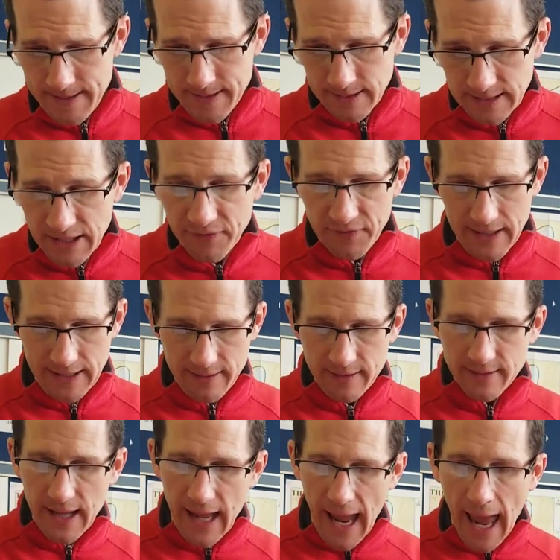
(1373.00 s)
living that
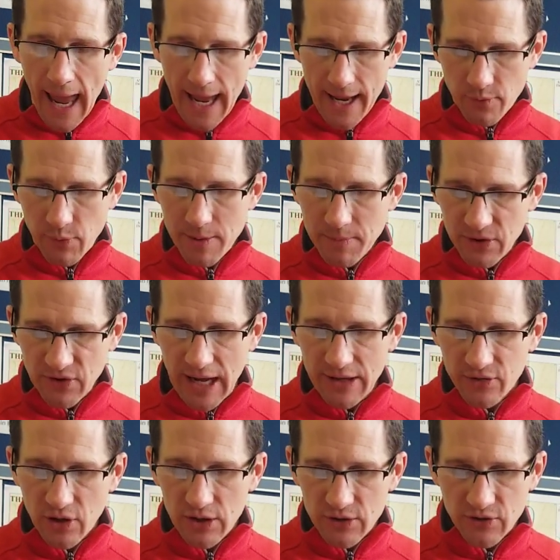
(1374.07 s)
they had, we must
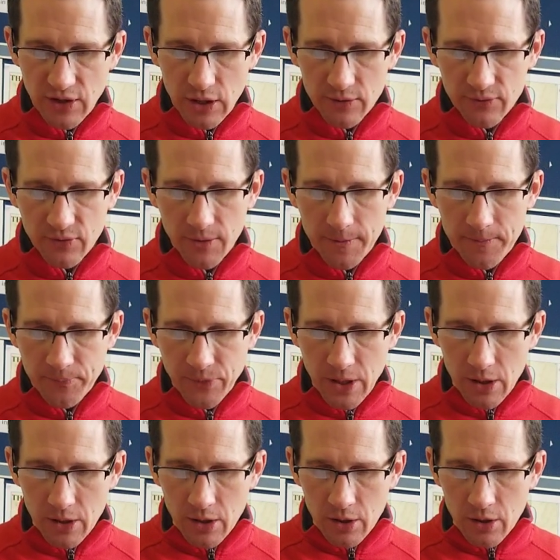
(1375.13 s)
ask ourselves,
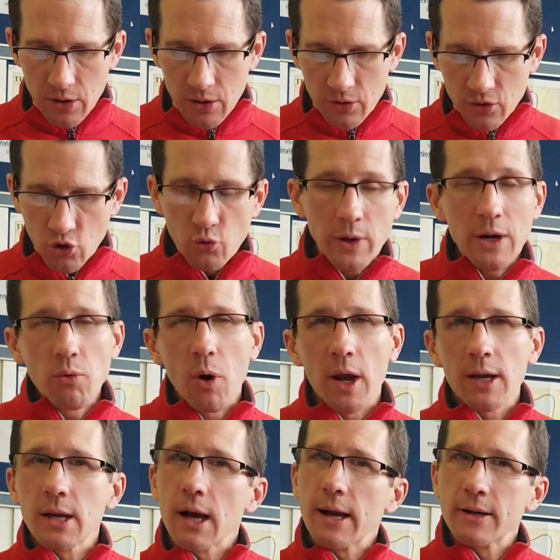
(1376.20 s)
do we
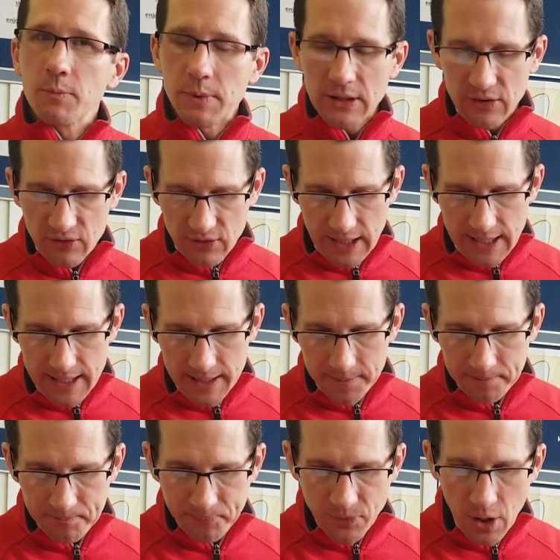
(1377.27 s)
want God to be
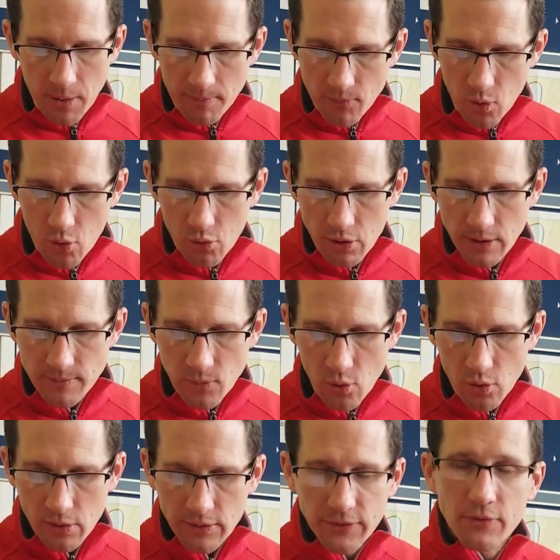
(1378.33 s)
seen more and
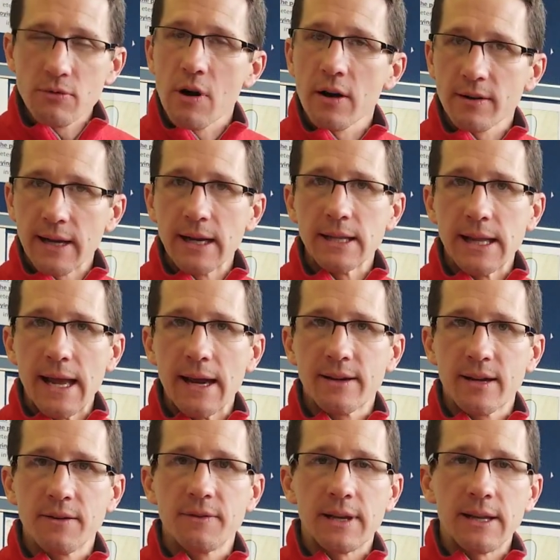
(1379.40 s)
more through our daily
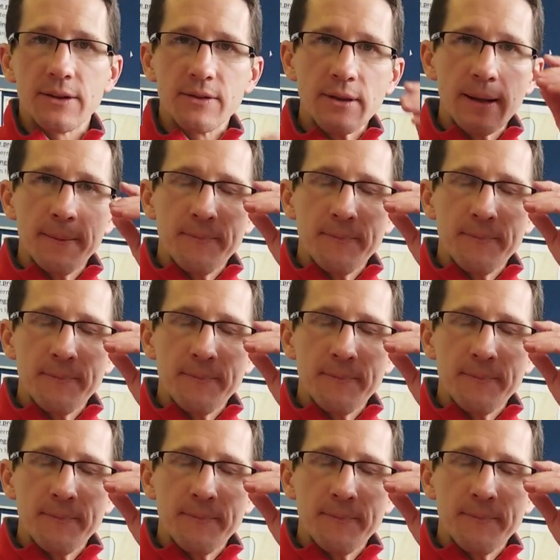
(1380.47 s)
activities,